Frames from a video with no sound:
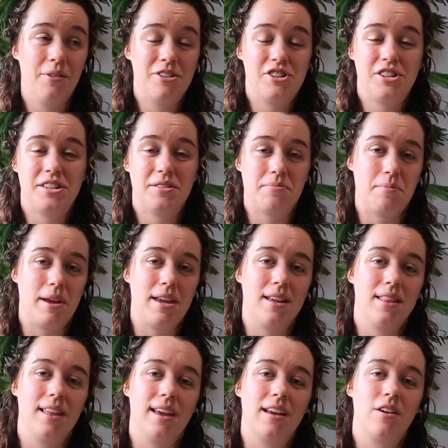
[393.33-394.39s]
which it didn't
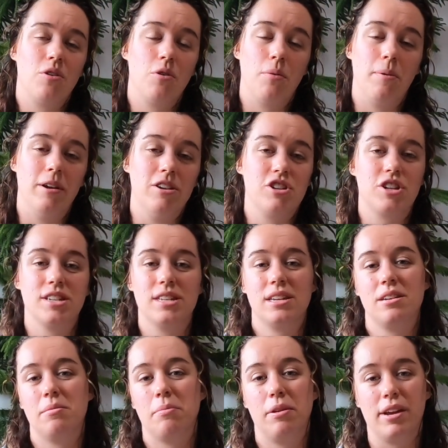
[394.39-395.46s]
make like a whole bunch because I
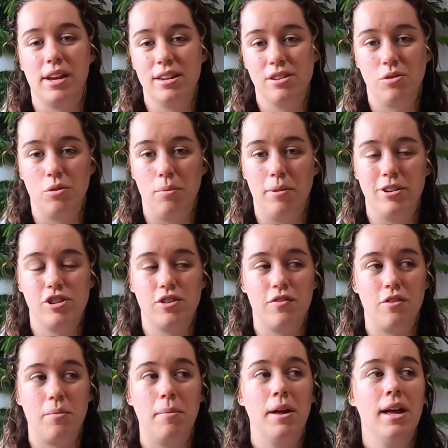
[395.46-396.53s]
didn't plant a whole bunch of
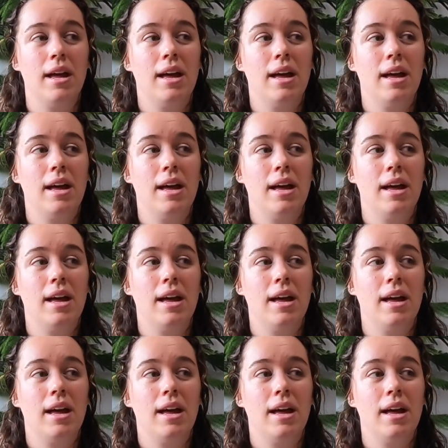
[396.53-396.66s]
them.